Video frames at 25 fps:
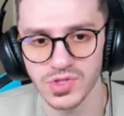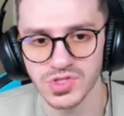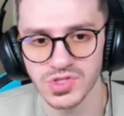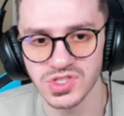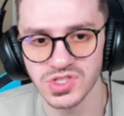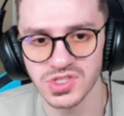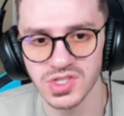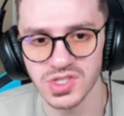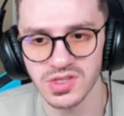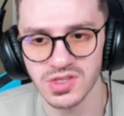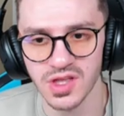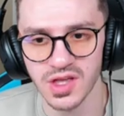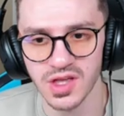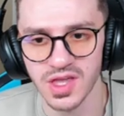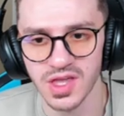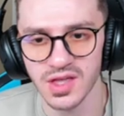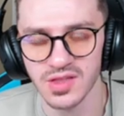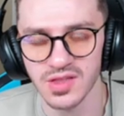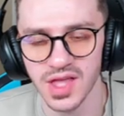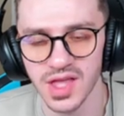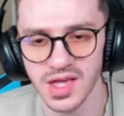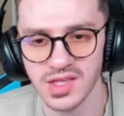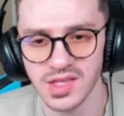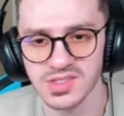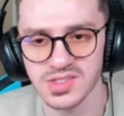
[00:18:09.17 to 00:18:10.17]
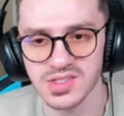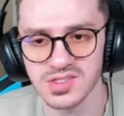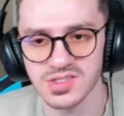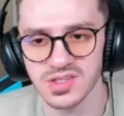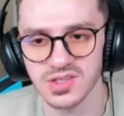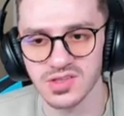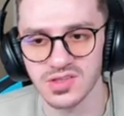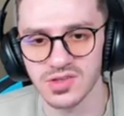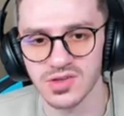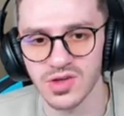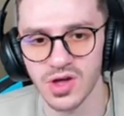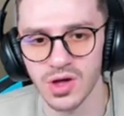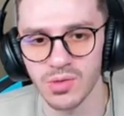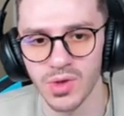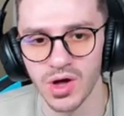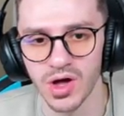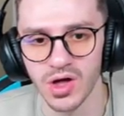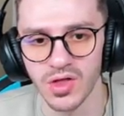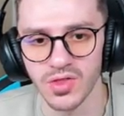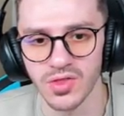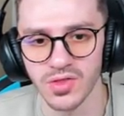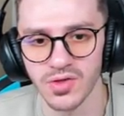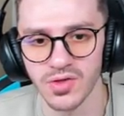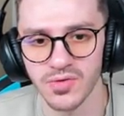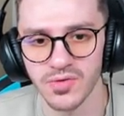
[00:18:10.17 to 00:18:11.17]
Shit, I can't access it. Come
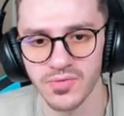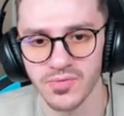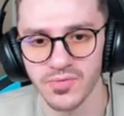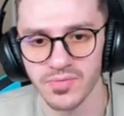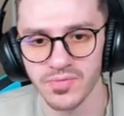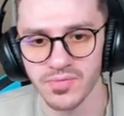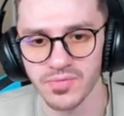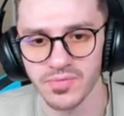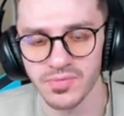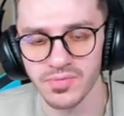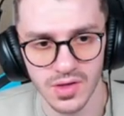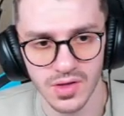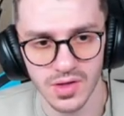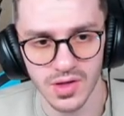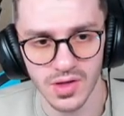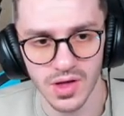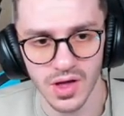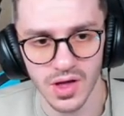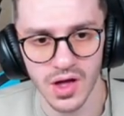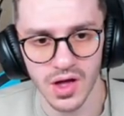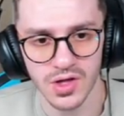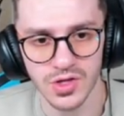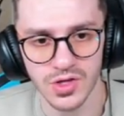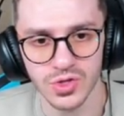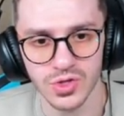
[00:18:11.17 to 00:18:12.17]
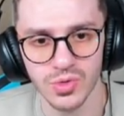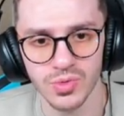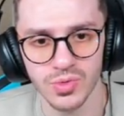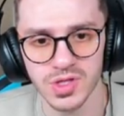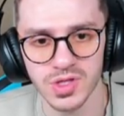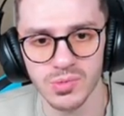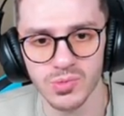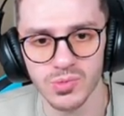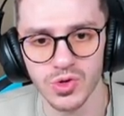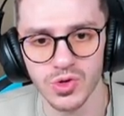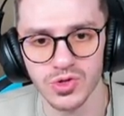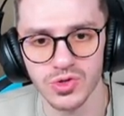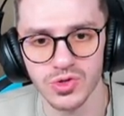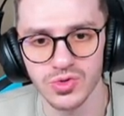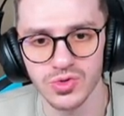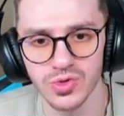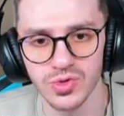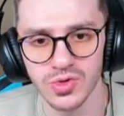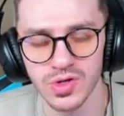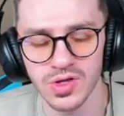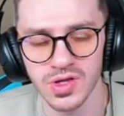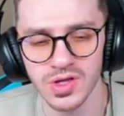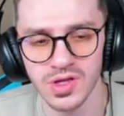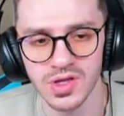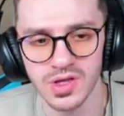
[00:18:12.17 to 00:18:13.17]
on uh, you know what I'm going to
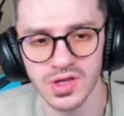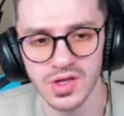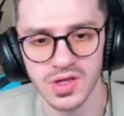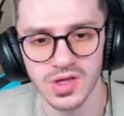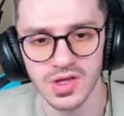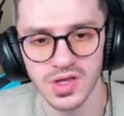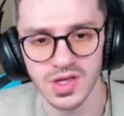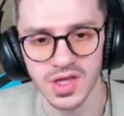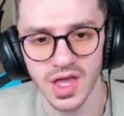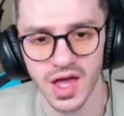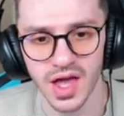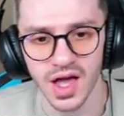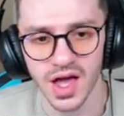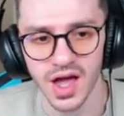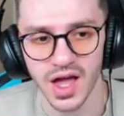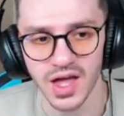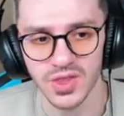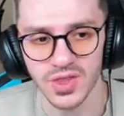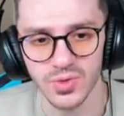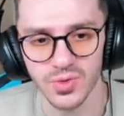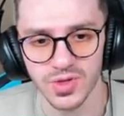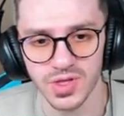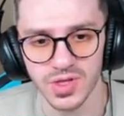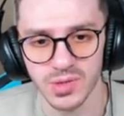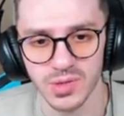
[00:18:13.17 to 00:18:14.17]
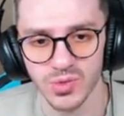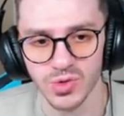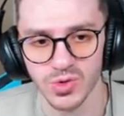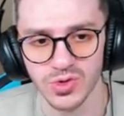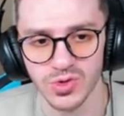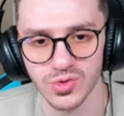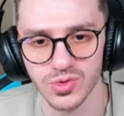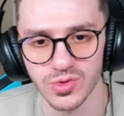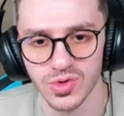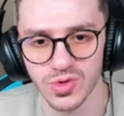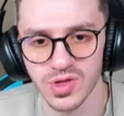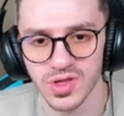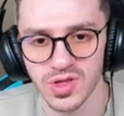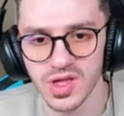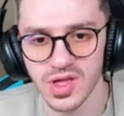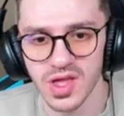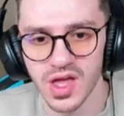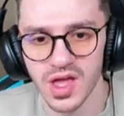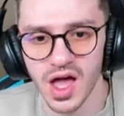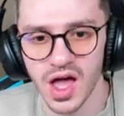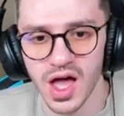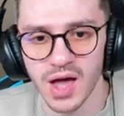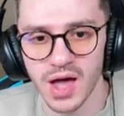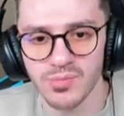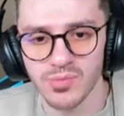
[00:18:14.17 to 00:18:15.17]
do? Yeah, I know what I'm going to do.
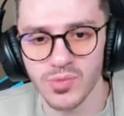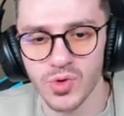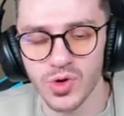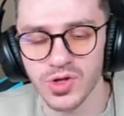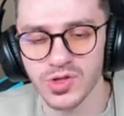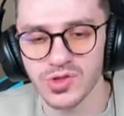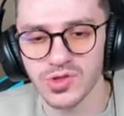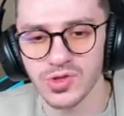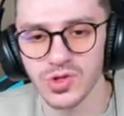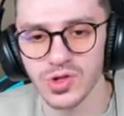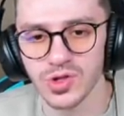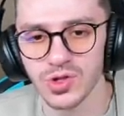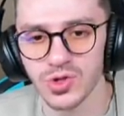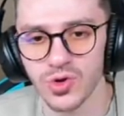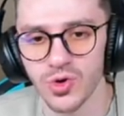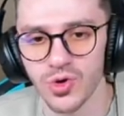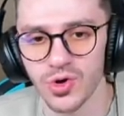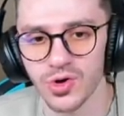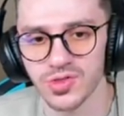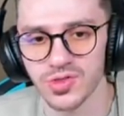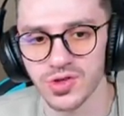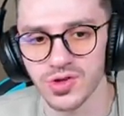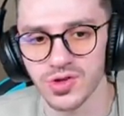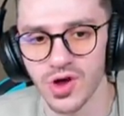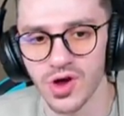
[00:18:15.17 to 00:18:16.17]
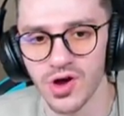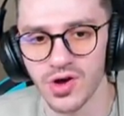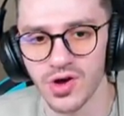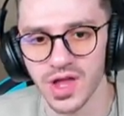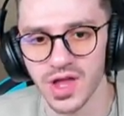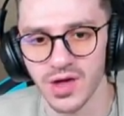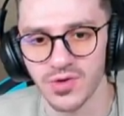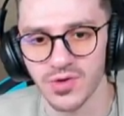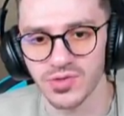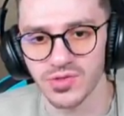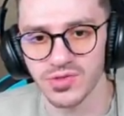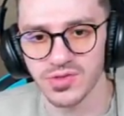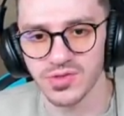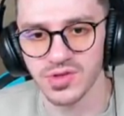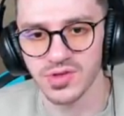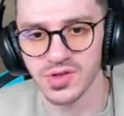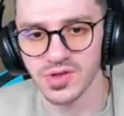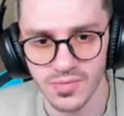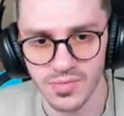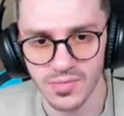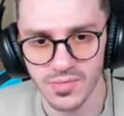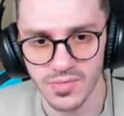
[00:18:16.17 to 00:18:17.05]
I'm going to lure the guard out.